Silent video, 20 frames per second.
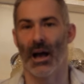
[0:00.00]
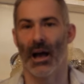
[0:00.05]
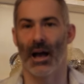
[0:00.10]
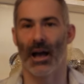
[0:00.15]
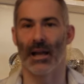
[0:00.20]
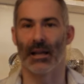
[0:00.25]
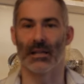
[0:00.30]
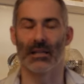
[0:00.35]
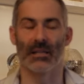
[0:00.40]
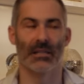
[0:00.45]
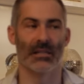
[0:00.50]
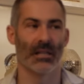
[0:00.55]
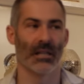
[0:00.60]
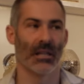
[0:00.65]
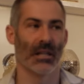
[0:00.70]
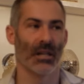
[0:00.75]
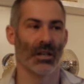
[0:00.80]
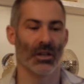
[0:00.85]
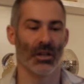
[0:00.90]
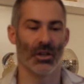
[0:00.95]
and
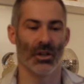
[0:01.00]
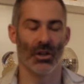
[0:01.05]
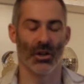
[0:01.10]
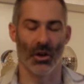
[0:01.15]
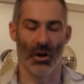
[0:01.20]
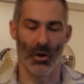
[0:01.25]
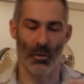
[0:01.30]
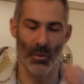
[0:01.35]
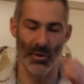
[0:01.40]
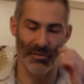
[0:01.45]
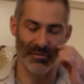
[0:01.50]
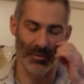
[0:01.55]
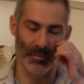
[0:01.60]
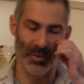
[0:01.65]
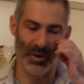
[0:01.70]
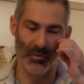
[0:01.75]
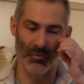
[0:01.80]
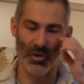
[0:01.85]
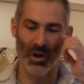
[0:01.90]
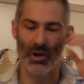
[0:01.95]
you know, I went from
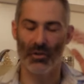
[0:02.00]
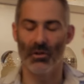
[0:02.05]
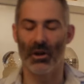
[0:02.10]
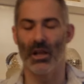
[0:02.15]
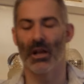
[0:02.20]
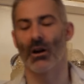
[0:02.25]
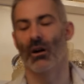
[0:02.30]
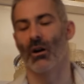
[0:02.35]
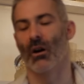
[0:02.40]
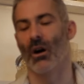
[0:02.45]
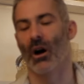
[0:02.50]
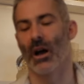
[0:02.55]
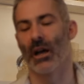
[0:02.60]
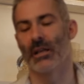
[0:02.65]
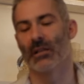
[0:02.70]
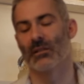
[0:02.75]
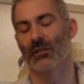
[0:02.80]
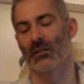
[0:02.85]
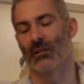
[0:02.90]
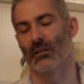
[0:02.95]
being really, really high
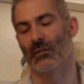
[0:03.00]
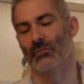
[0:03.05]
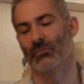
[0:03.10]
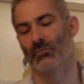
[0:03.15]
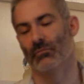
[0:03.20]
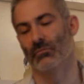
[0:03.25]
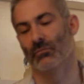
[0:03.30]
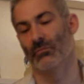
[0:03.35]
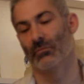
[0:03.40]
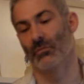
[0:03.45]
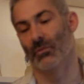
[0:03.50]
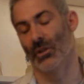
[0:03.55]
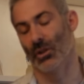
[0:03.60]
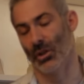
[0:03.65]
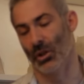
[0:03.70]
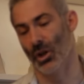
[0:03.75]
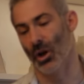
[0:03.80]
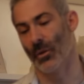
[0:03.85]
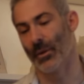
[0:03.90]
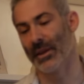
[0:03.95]
to
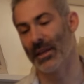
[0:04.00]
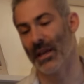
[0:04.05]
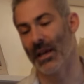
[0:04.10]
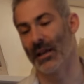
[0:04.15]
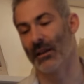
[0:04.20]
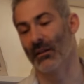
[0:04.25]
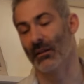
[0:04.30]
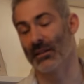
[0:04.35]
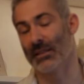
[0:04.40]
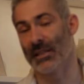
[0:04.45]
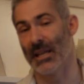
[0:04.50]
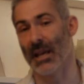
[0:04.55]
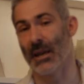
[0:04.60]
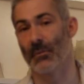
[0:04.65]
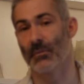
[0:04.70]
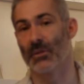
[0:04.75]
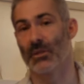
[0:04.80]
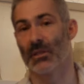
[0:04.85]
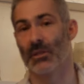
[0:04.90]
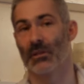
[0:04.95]
low again. I
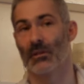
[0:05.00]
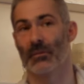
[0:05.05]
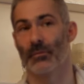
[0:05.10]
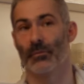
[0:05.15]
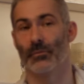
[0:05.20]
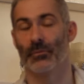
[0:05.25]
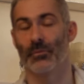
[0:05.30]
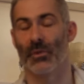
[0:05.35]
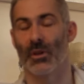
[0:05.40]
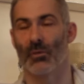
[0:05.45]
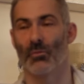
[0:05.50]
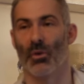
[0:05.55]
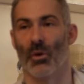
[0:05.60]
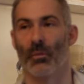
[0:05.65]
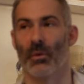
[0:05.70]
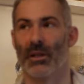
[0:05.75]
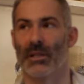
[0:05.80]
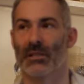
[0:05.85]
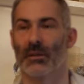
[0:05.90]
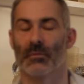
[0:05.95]
dipped
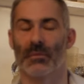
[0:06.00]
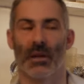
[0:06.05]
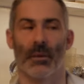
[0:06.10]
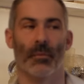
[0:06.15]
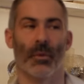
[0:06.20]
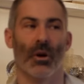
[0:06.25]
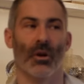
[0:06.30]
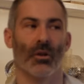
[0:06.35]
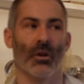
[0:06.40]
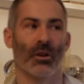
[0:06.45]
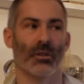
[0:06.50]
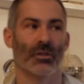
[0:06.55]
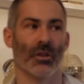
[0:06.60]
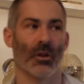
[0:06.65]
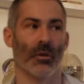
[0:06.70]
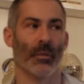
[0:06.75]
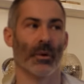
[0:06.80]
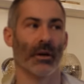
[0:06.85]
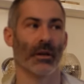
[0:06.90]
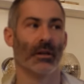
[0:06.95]
probably September,
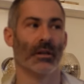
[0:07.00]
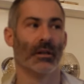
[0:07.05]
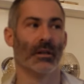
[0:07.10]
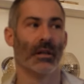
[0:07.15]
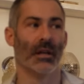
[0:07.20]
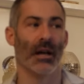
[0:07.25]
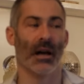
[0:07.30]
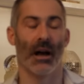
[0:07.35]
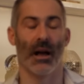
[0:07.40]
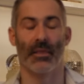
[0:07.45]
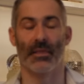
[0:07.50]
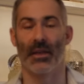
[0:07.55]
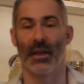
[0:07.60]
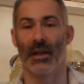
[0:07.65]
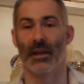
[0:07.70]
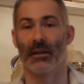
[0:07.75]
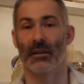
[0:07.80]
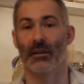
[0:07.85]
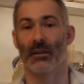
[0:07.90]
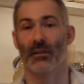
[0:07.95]
October, and
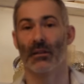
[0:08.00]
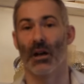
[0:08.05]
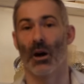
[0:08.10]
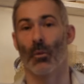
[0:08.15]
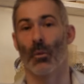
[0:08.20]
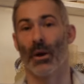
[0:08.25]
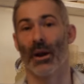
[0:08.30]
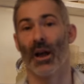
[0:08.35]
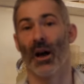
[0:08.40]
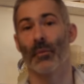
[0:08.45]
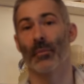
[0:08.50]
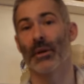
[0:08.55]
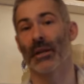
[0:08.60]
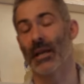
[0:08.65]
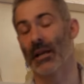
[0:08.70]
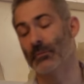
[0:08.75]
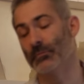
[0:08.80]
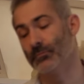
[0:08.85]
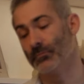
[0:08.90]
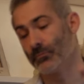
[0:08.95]
then I went up
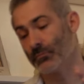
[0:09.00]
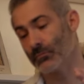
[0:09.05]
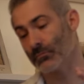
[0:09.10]
again,